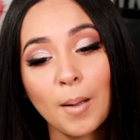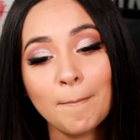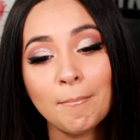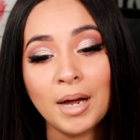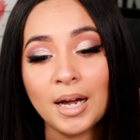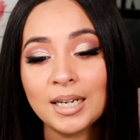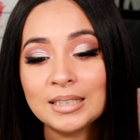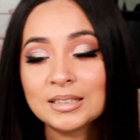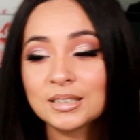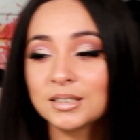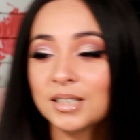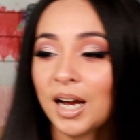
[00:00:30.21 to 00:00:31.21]

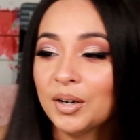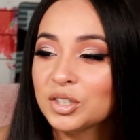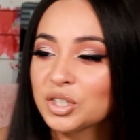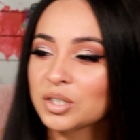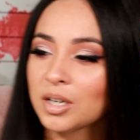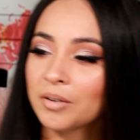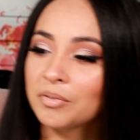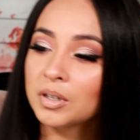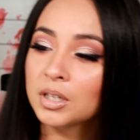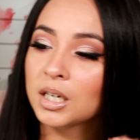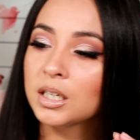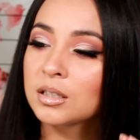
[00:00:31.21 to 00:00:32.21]
but I feel
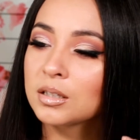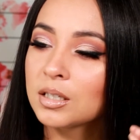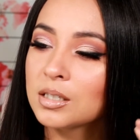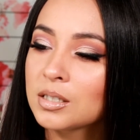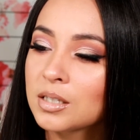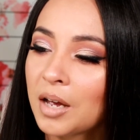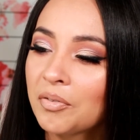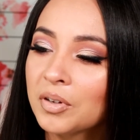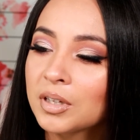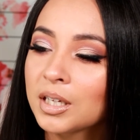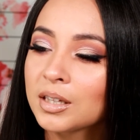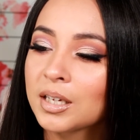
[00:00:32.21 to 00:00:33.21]
like
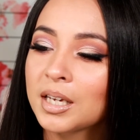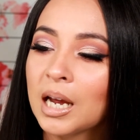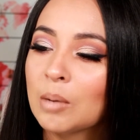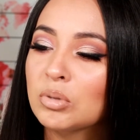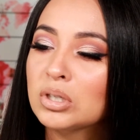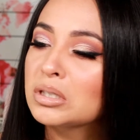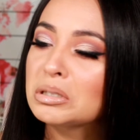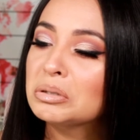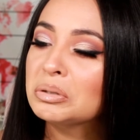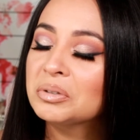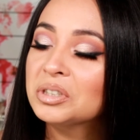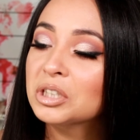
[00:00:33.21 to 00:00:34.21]
the camera doesn't
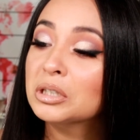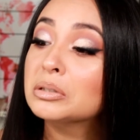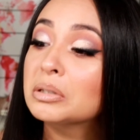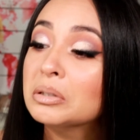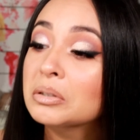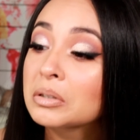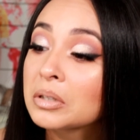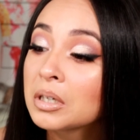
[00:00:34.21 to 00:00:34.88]
do it justice.